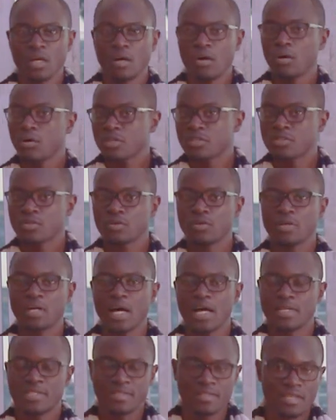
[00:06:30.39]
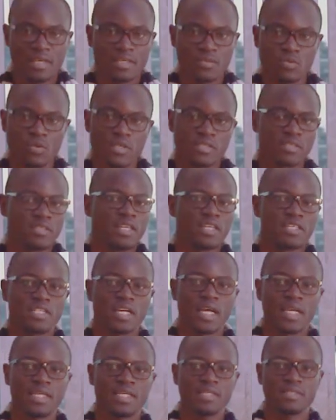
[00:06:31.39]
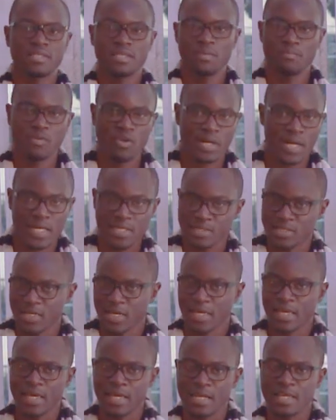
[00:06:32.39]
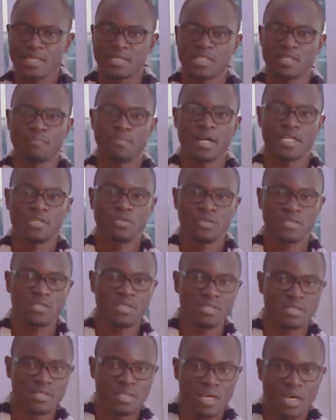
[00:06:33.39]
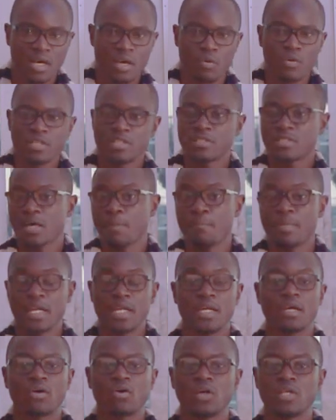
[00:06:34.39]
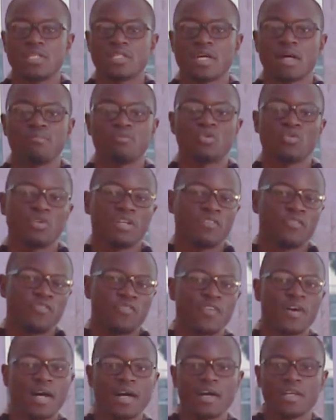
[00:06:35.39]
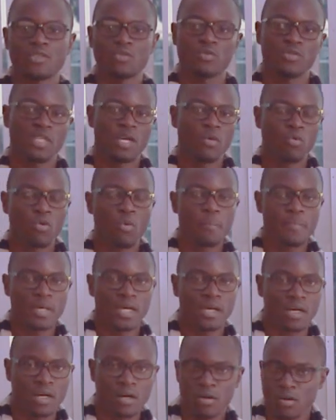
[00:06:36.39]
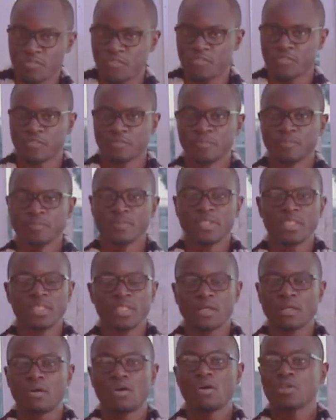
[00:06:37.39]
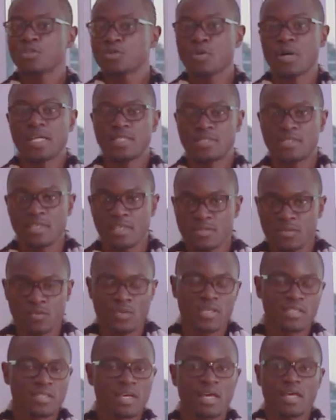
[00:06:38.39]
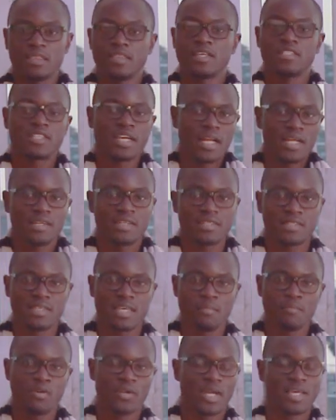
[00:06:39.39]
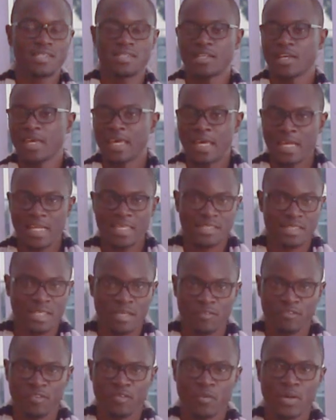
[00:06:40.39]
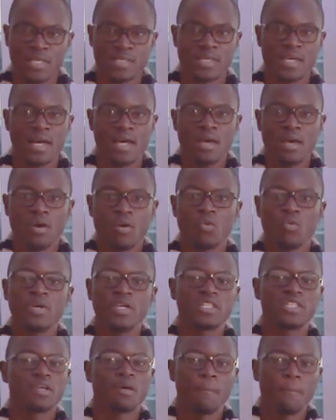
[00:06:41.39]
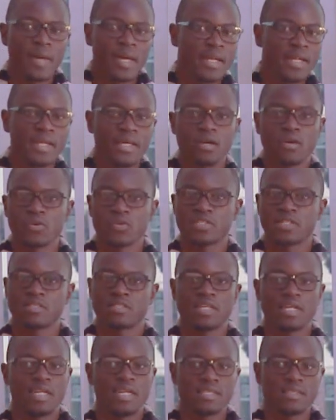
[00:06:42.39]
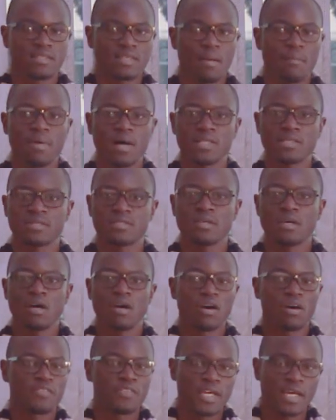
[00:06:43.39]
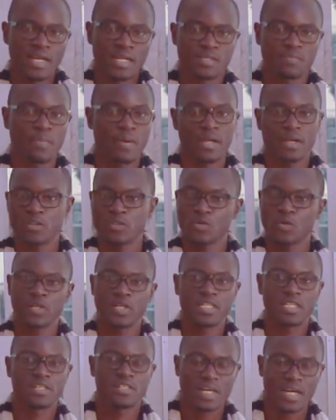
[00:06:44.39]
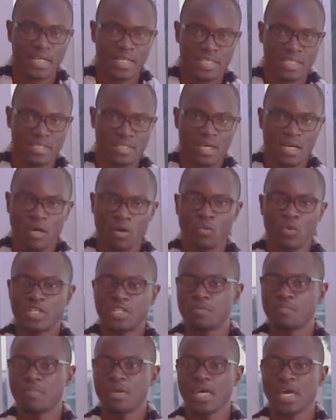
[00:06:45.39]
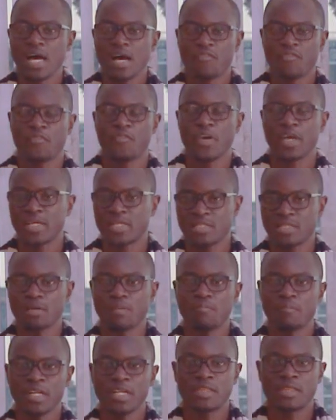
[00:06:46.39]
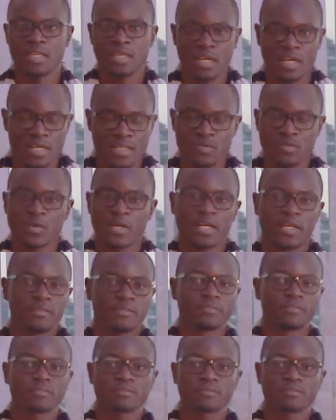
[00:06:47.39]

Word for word: Also, at six weeks, the child is immunized against pertussis, which is a medical term to refer to the whooping cough. Also at 6 weeks, the child is immunized against influenza, which mainly causes the disturbance of the respiratory tract, which may affect breathing as well.